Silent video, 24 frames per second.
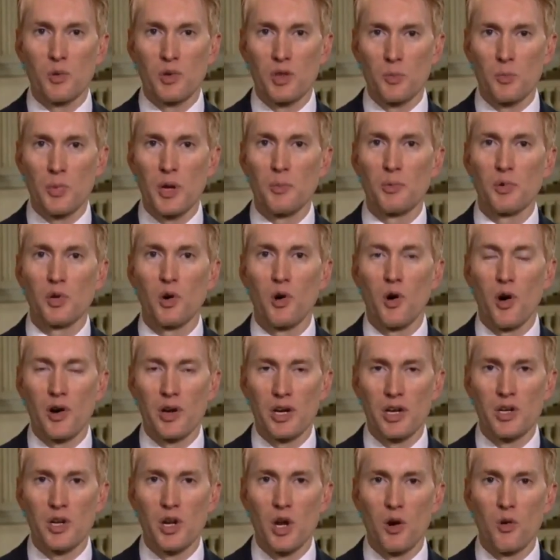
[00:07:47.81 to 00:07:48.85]
with the people who
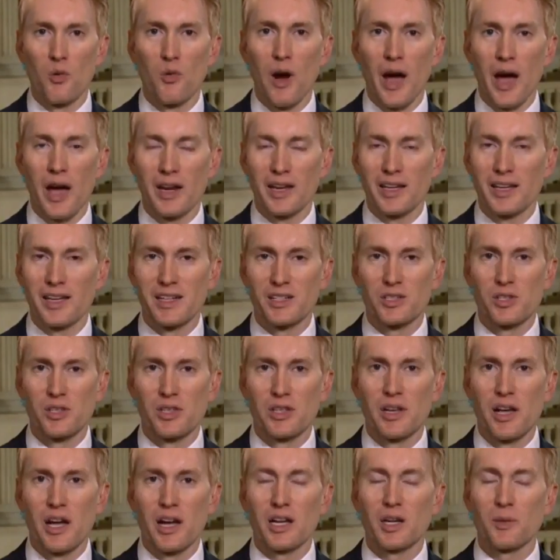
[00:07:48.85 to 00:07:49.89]
already know how to get
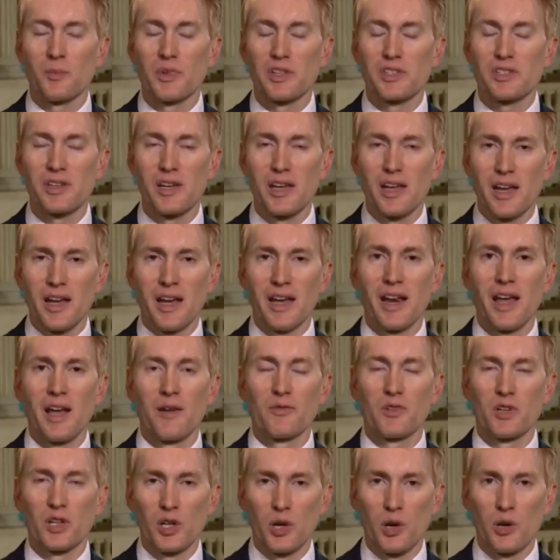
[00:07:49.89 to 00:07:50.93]
to the documents and
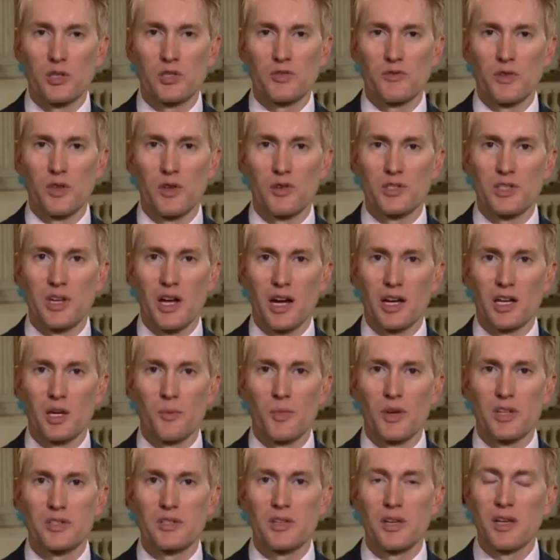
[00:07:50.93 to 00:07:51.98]
have clearance for those
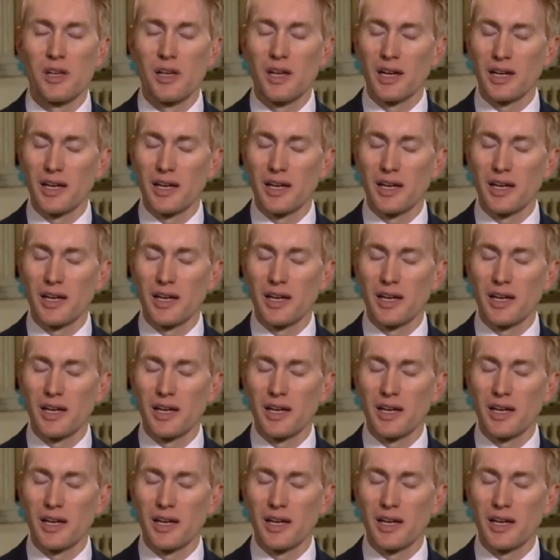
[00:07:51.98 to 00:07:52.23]
documents.